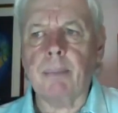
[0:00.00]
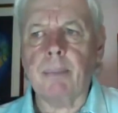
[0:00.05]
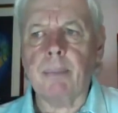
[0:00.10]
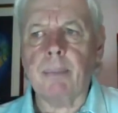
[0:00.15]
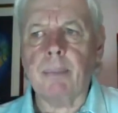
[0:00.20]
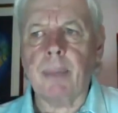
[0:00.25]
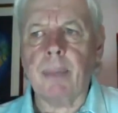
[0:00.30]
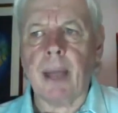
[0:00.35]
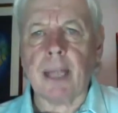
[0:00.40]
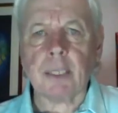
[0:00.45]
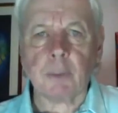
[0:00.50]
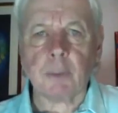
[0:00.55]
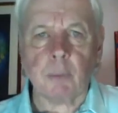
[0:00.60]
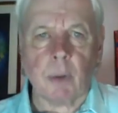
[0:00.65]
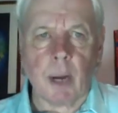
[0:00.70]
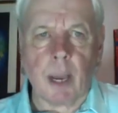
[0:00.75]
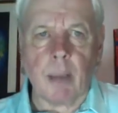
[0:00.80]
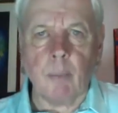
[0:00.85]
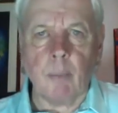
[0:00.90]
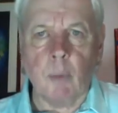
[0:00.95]
That's
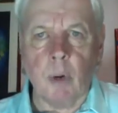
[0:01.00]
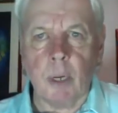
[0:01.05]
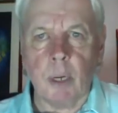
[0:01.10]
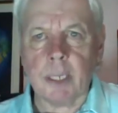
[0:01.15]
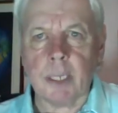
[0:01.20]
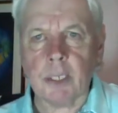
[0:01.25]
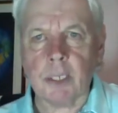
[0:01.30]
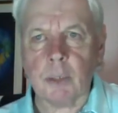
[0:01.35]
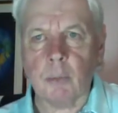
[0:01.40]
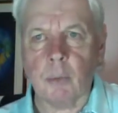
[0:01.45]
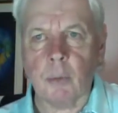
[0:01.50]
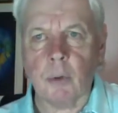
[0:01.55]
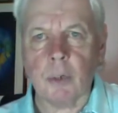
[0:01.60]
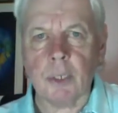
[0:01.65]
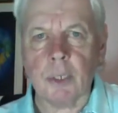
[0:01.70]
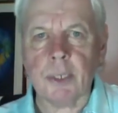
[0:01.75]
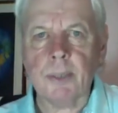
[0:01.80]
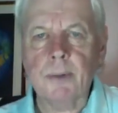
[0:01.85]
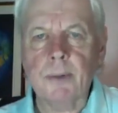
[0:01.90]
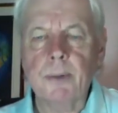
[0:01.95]
what I'm working
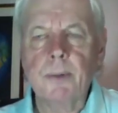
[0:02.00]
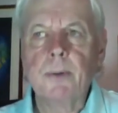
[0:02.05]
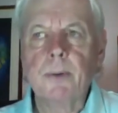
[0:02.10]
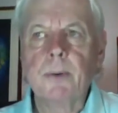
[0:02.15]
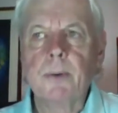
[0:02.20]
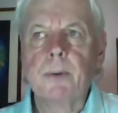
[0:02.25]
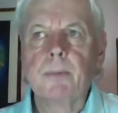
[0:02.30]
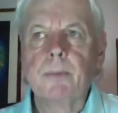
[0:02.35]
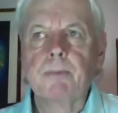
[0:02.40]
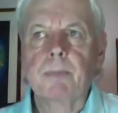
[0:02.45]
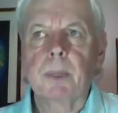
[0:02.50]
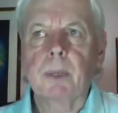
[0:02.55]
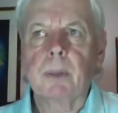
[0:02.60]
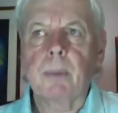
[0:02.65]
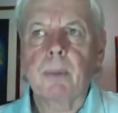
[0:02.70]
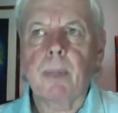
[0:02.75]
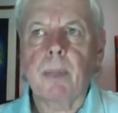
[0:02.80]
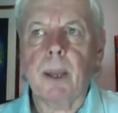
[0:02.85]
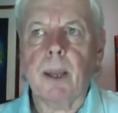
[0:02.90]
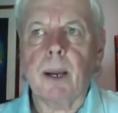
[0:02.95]
towards.
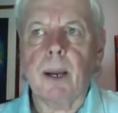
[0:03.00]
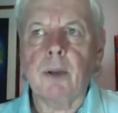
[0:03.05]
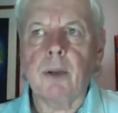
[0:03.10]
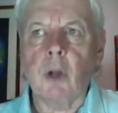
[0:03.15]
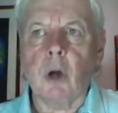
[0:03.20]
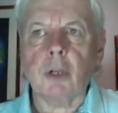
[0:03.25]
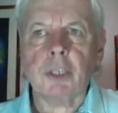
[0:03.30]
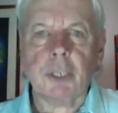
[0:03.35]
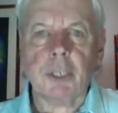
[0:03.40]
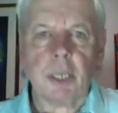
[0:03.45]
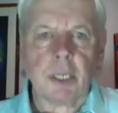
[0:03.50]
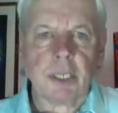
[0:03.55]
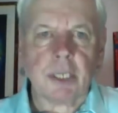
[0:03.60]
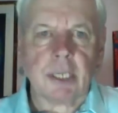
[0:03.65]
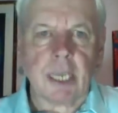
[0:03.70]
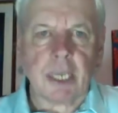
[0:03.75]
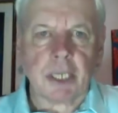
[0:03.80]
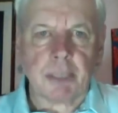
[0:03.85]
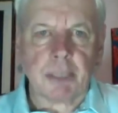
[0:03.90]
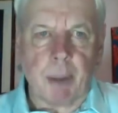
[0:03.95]
Not just
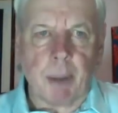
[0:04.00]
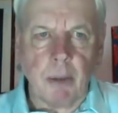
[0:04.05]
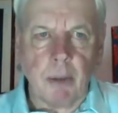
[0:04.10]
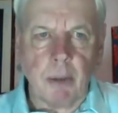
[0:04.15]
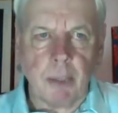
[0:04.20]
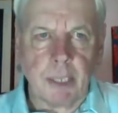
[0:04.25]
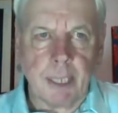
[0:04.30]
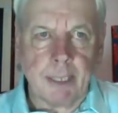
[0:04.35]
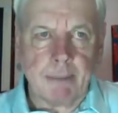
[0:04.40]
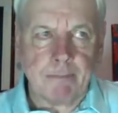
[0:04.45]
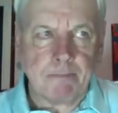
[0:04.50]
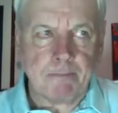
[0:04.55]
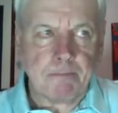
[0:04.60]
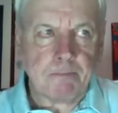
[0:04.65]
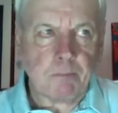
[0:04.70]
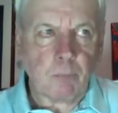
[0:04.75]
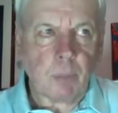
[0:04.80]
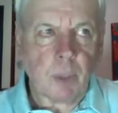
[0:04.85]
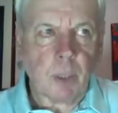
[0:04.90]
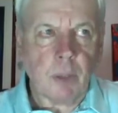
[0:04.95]
exposing
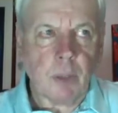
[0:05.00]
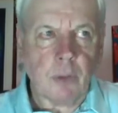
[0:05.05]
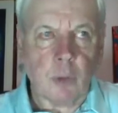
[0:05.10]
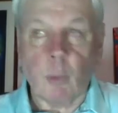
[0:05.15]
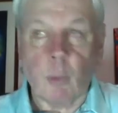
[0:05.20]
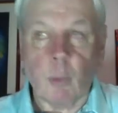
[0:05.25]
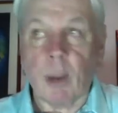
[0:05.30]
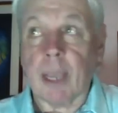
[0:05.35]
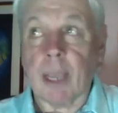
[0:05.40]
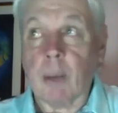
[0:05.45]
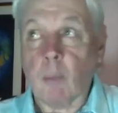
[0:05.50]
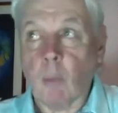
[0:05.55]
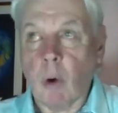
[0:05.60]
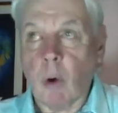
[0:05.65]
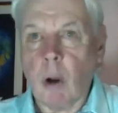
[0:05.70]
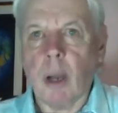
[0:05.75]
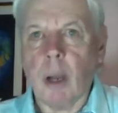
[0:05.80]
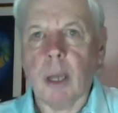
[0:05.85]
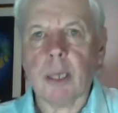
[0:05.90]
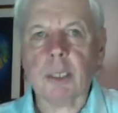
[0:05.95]
the way it
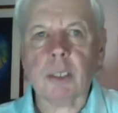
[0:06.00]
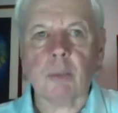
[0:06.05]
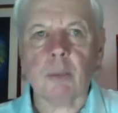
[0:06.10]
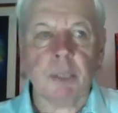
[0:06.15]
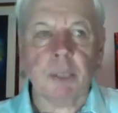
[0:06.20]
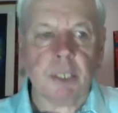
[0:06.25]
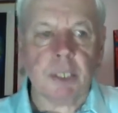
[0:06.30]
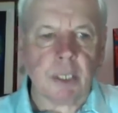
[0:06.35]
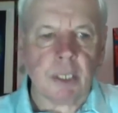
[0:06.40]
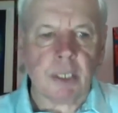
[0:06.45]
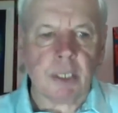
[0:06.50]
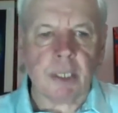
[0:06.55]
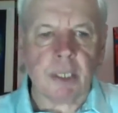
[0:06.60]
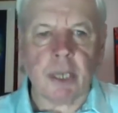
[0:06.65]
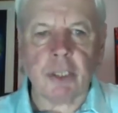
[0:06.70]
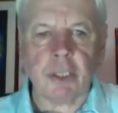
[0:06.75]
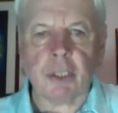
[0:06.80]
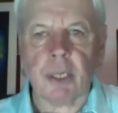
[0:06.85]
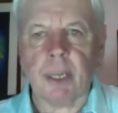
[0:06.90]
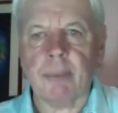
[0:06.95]
works, which is
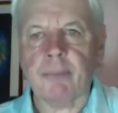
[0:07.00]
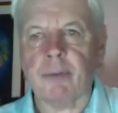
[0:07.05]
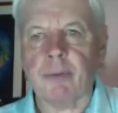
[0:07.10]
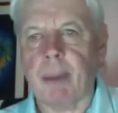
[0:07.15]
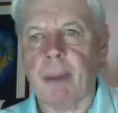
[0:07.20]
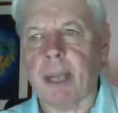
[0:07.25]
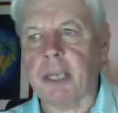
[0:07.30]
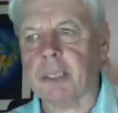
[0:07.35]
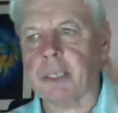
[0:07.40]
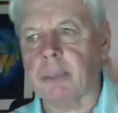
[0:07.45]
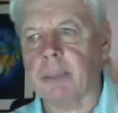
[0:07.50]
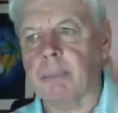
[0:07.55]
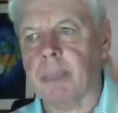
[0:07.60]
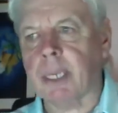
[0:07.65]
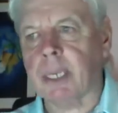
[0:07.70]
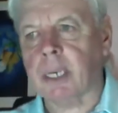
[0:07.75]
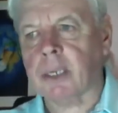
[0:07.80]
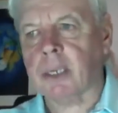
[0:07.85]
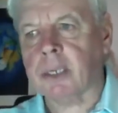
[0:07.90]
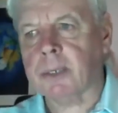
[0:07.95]
essential information,
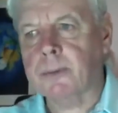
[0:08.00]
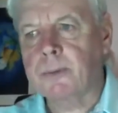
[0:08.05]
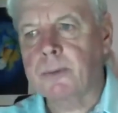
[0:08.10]
because